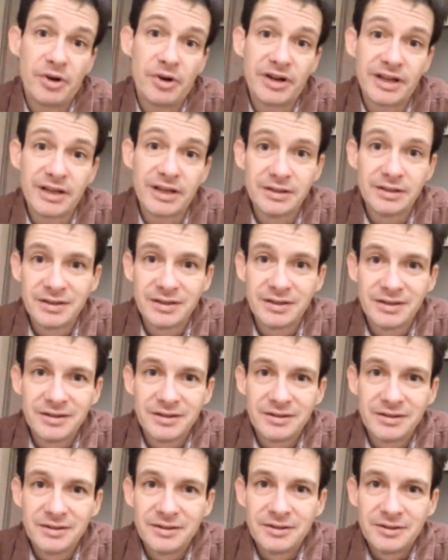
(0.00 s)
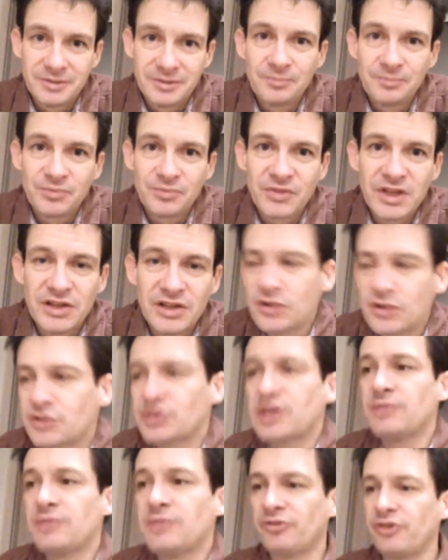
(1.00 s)
It's the same for everybody. You
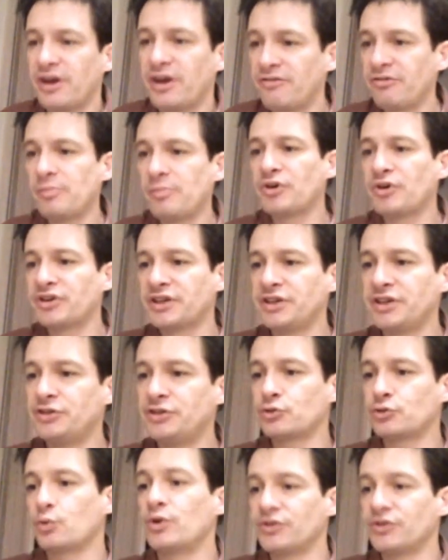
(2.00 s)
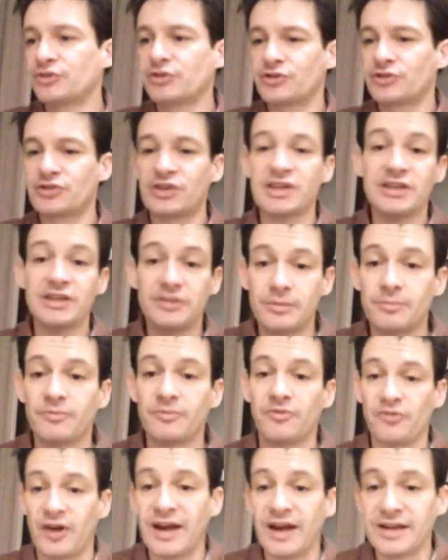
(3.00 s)
just want to see them finding
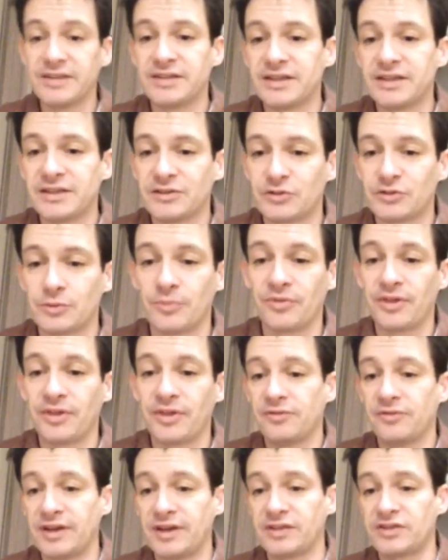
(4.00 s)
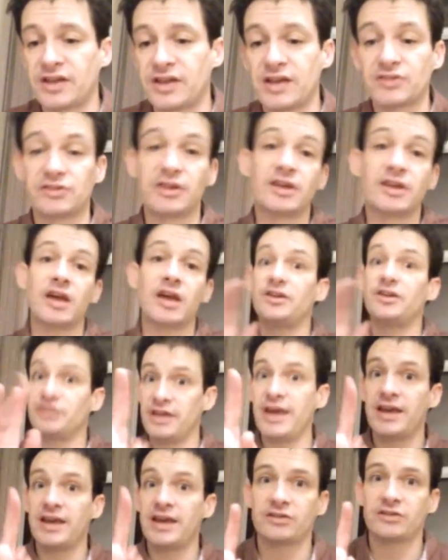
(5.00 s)
something fantastic. And yes,
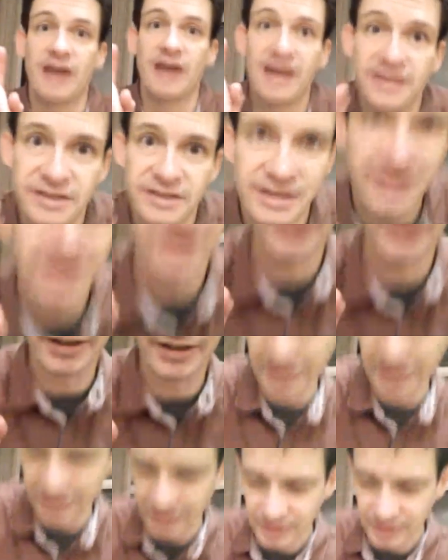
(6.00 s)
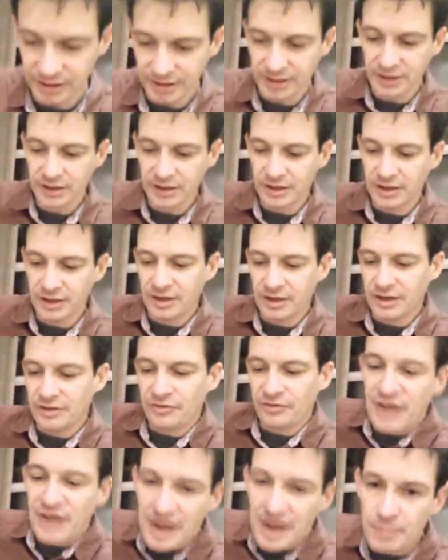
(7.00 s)
ideally, that
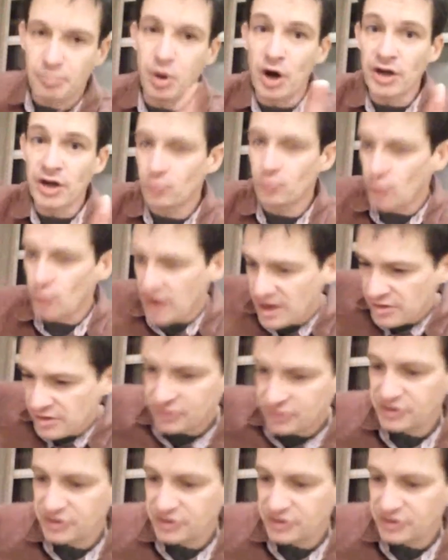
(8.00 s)
point where they dig the